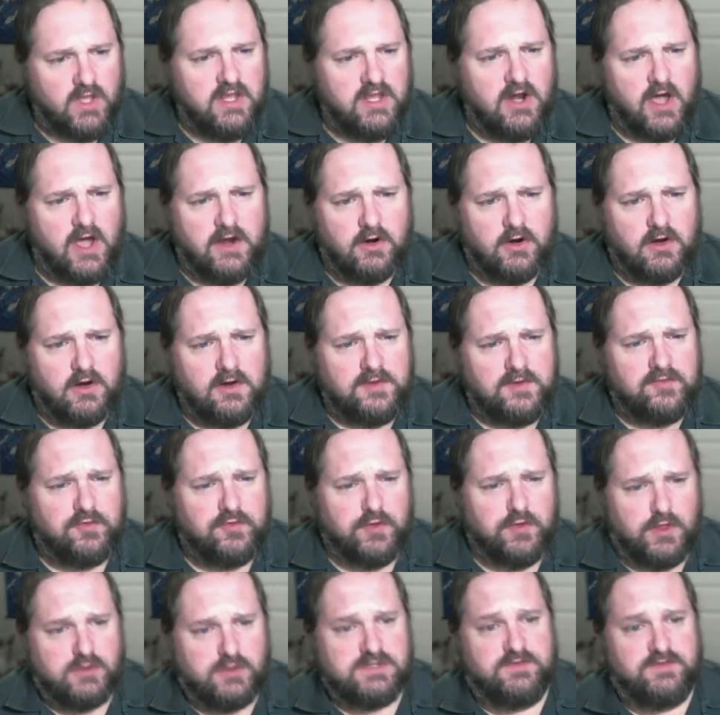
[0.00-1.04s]
don't.
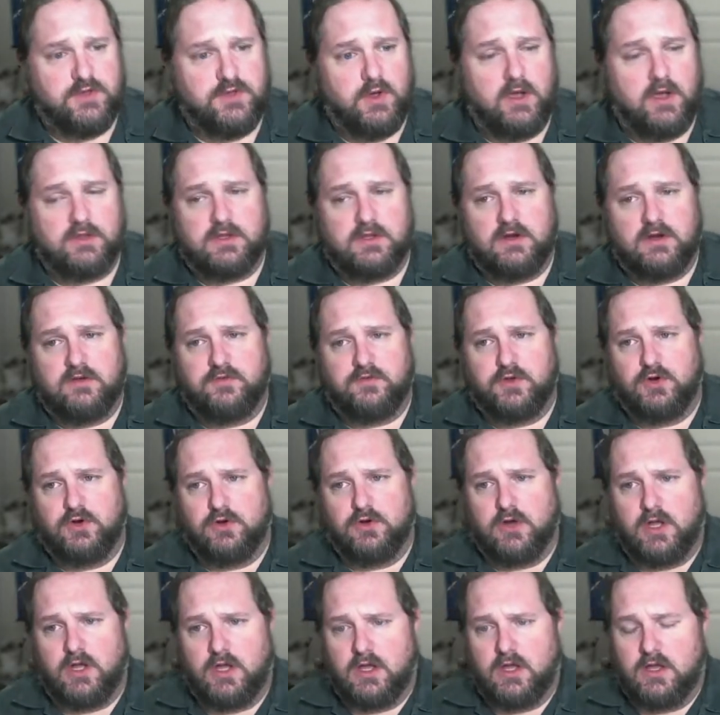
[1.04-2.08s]
For those of you out there, if
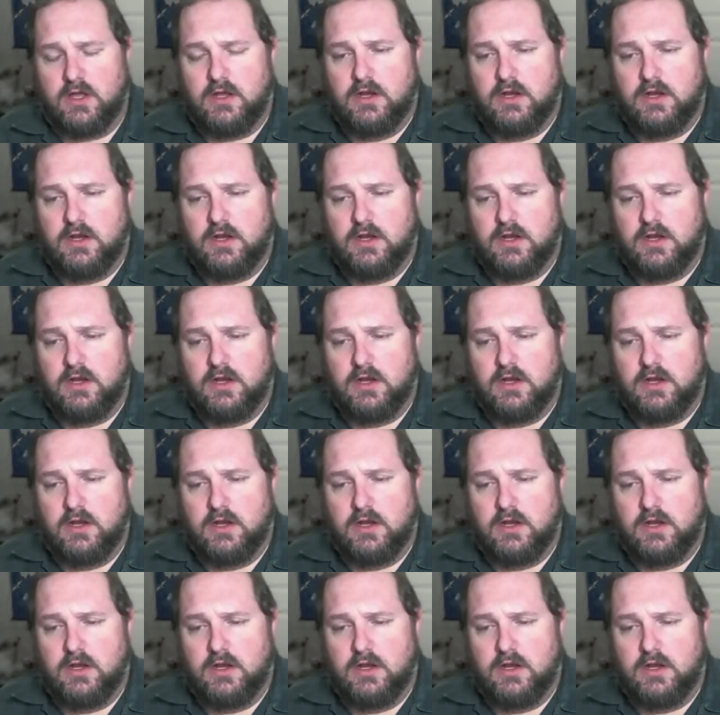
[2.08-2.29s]
you're a